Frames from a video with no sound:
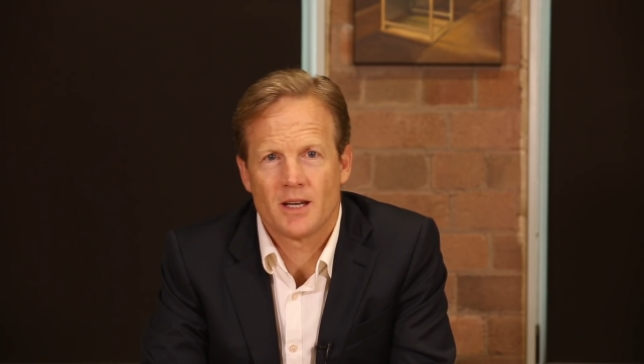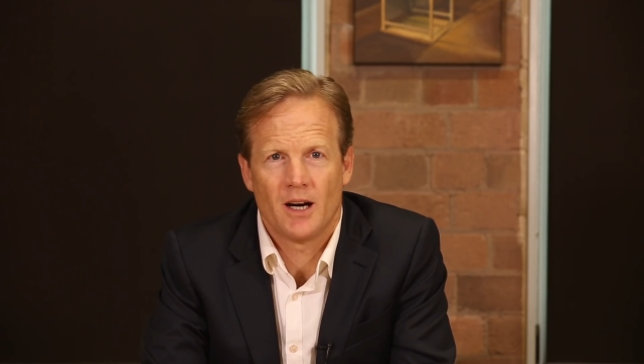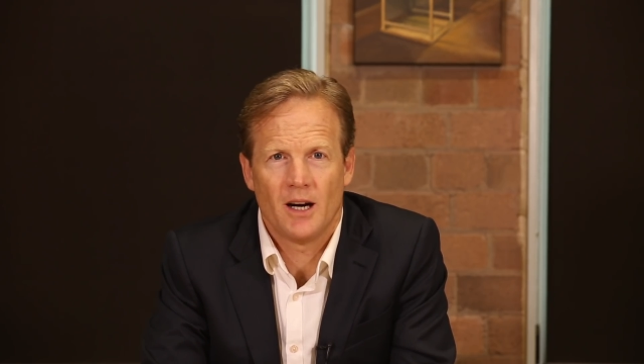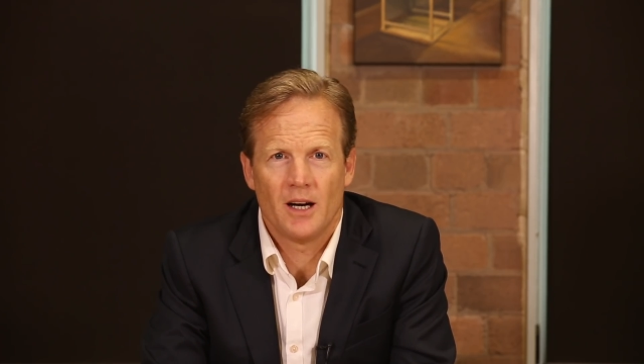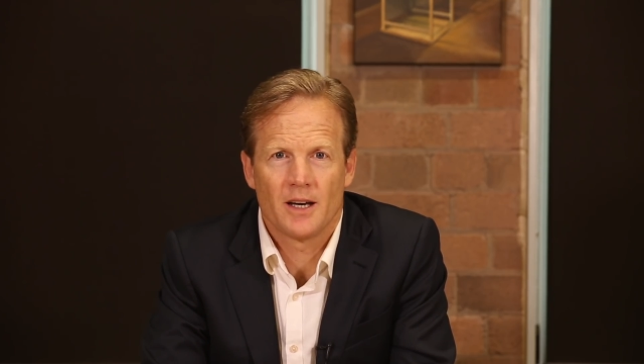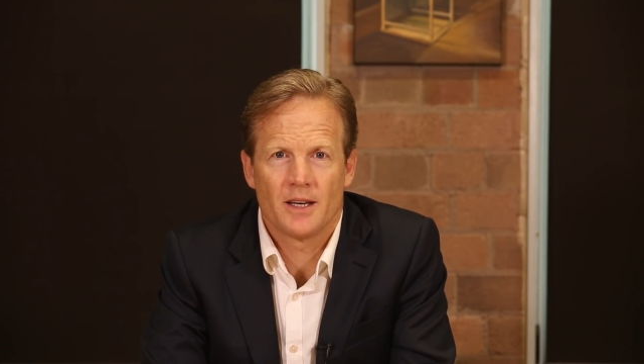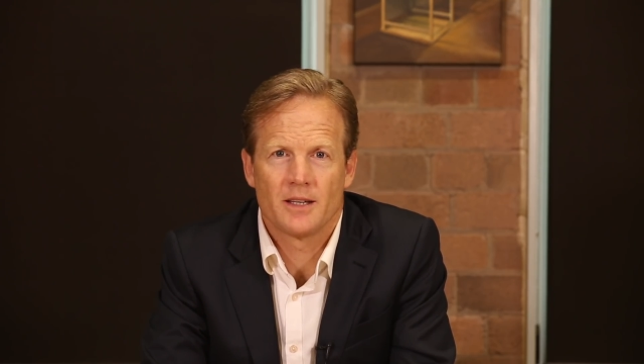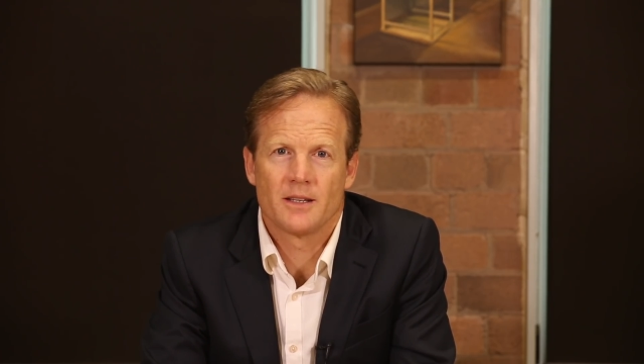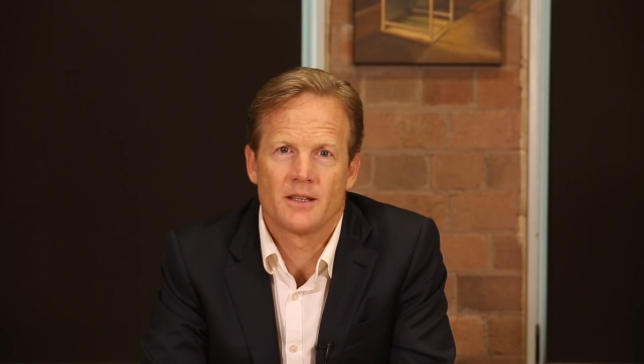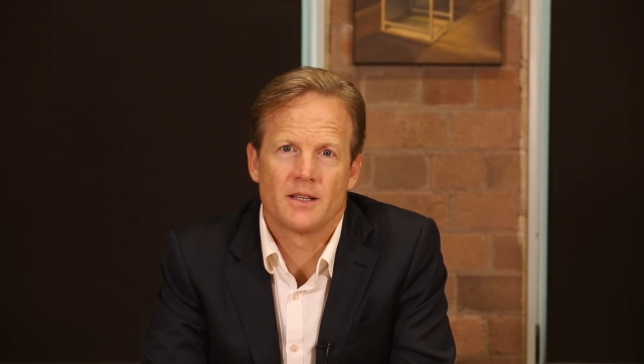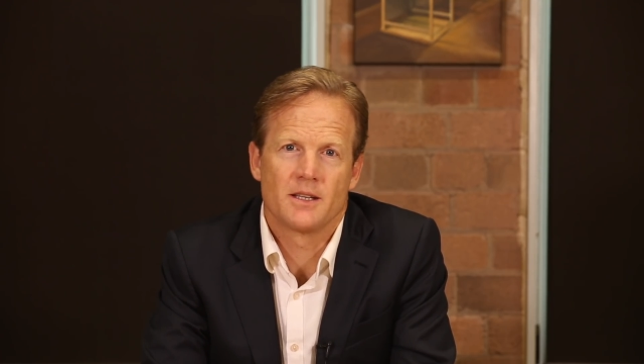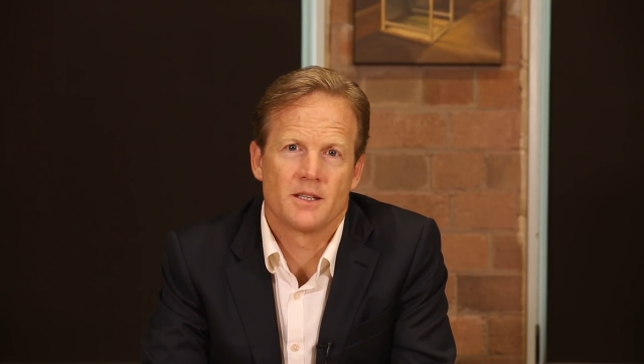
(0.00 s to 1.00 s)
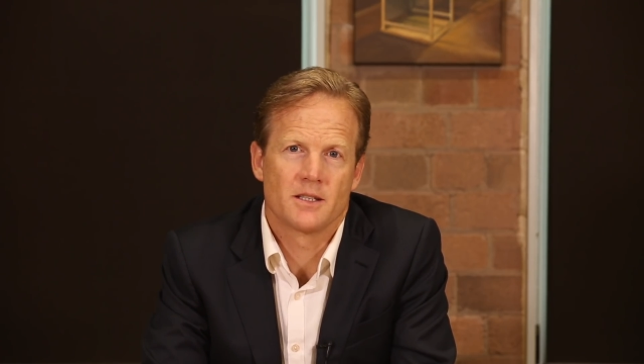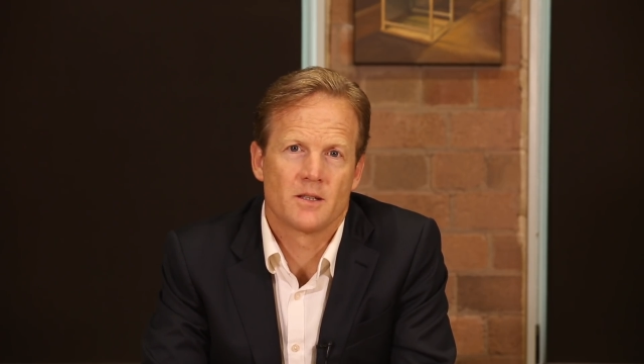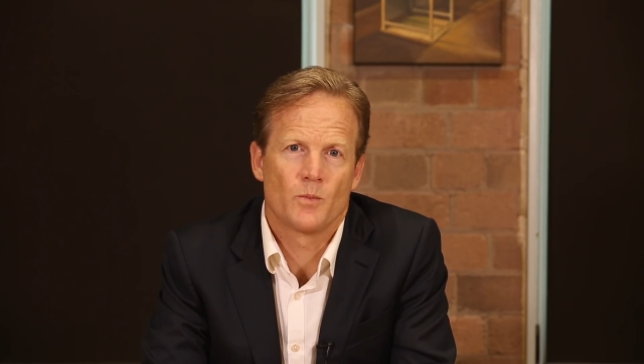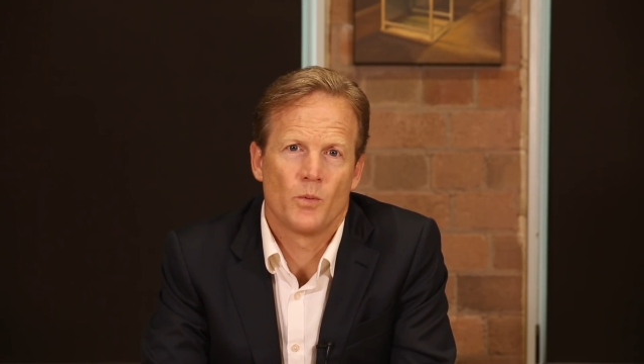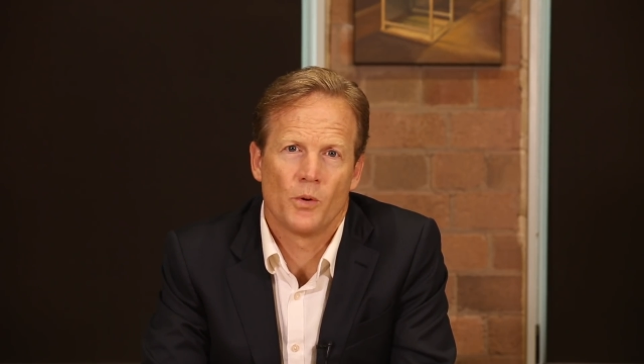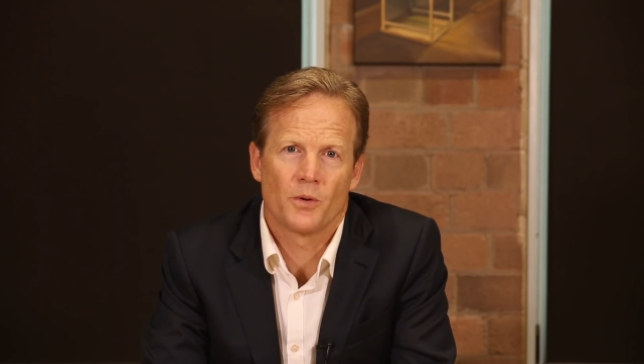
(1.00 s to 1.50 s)
high is an
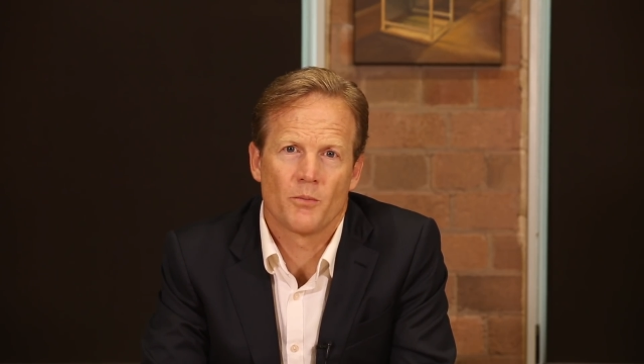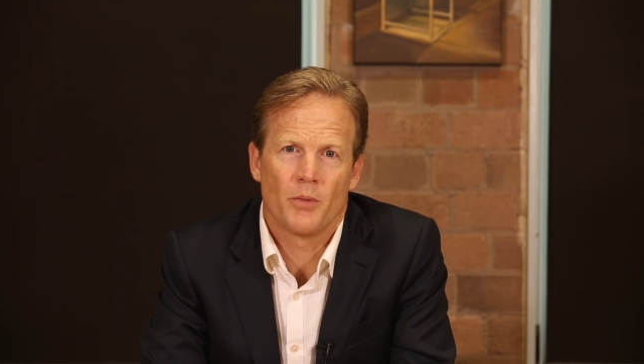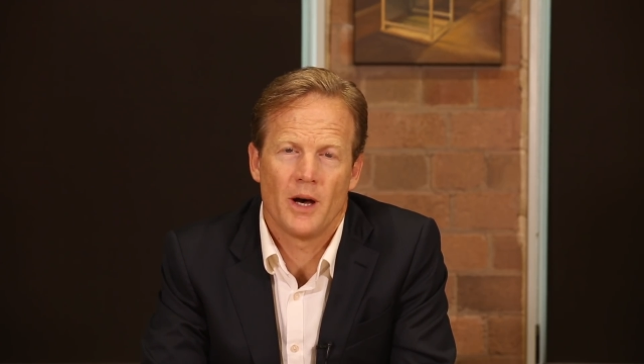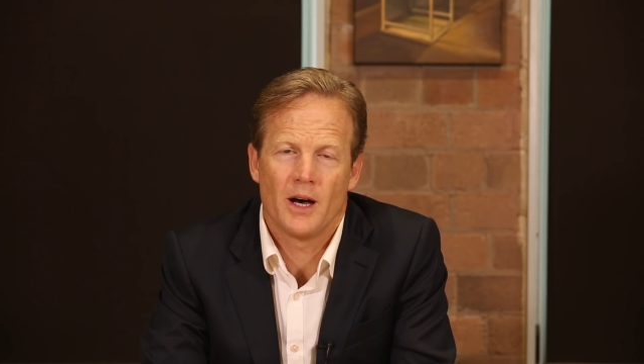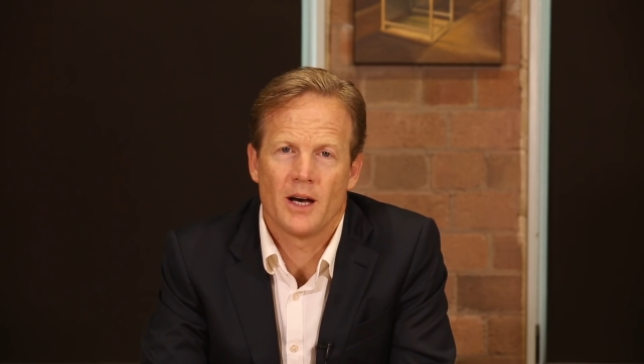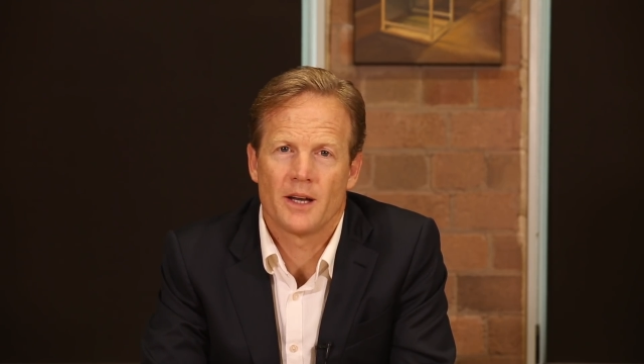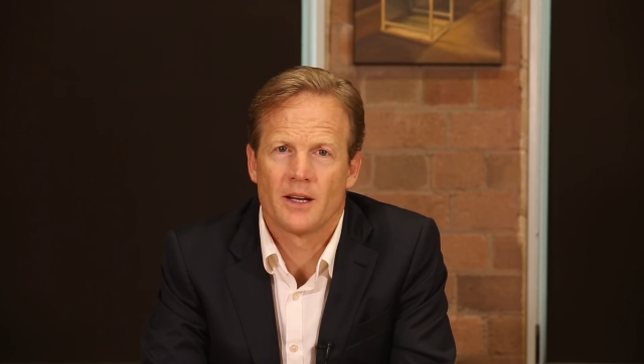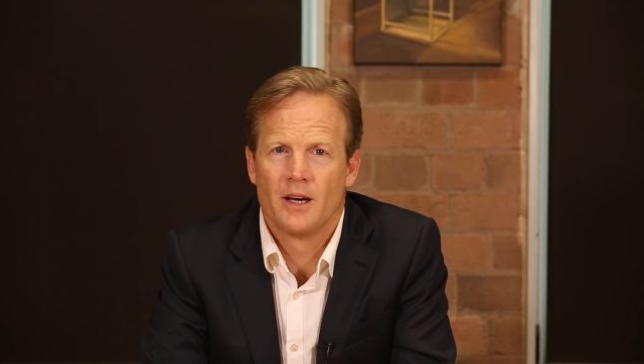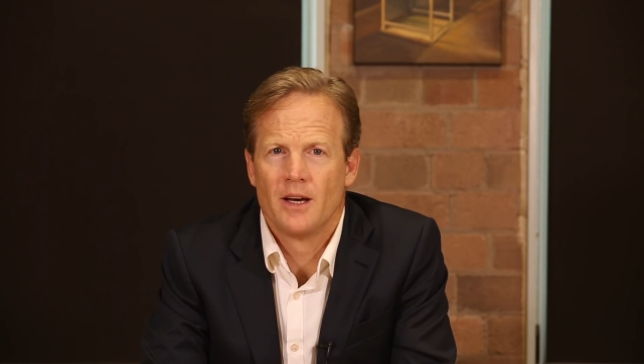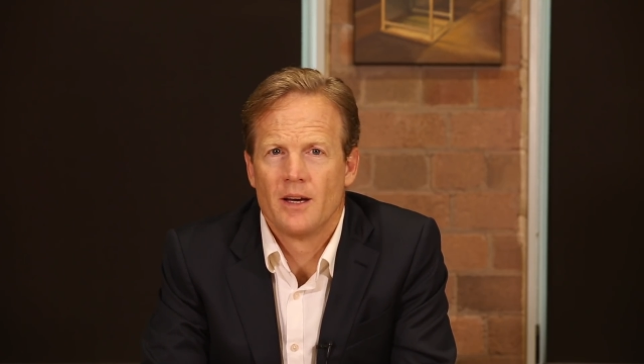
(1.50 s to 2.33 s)
important part